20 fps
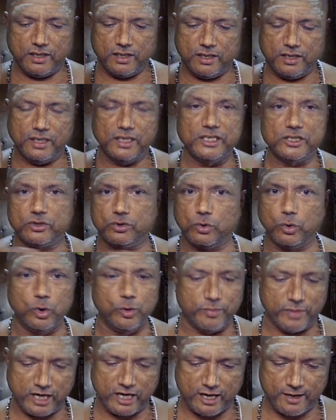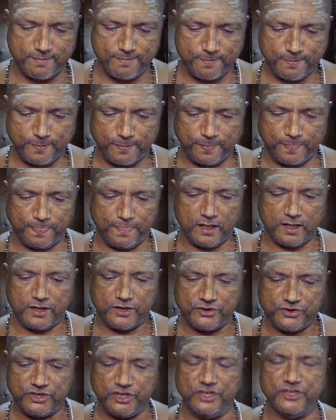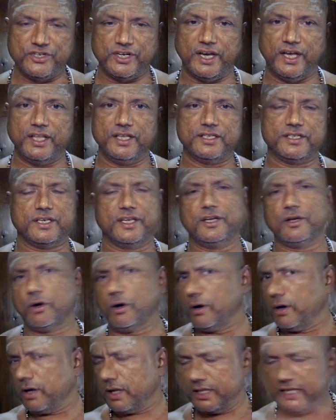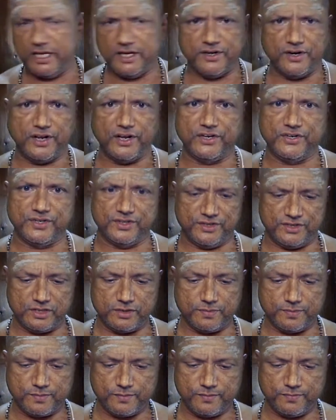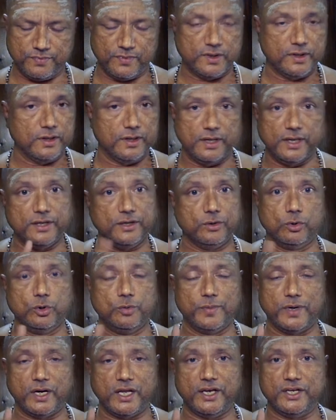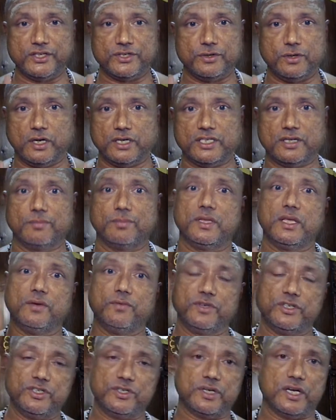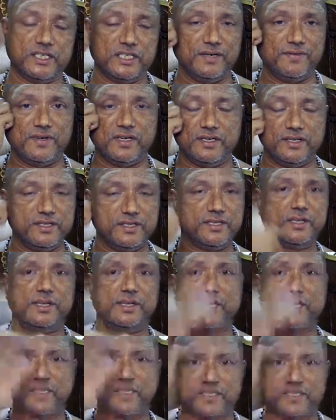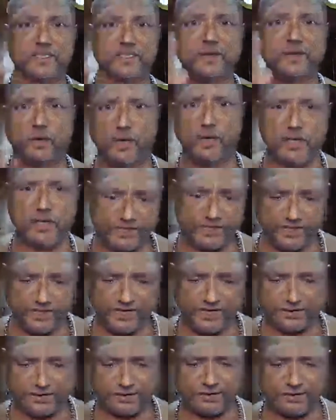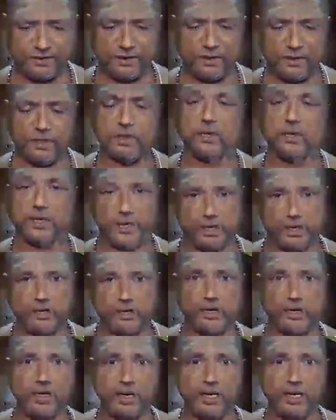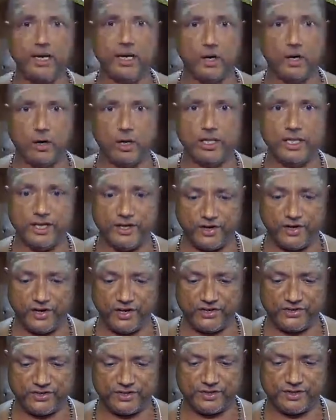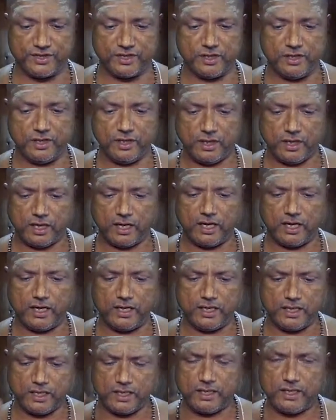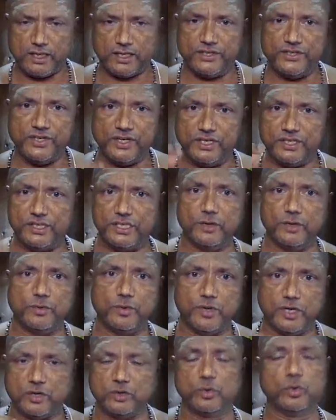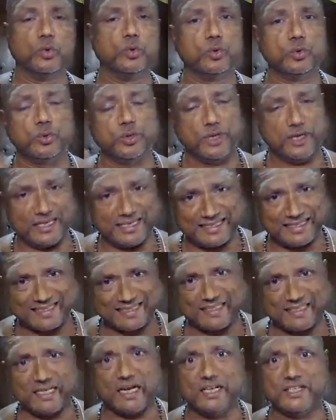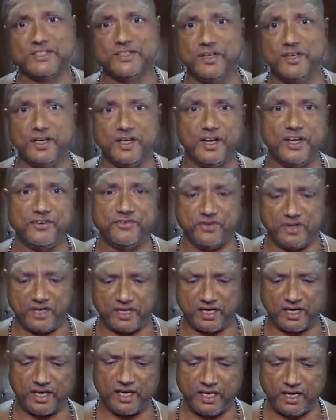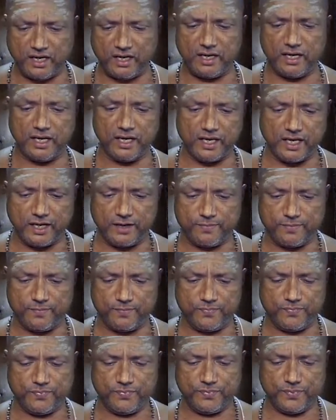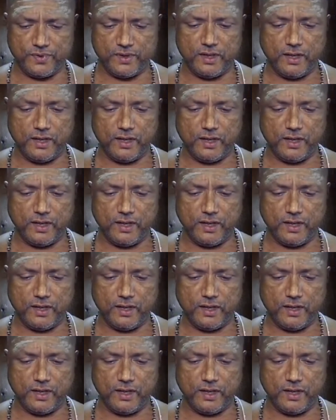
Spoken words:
is Unmana. She shines in all the creations. Unmana is not something which is achieved. It exists in all the state, in all the creations. And she is the one who starts the creation again and again.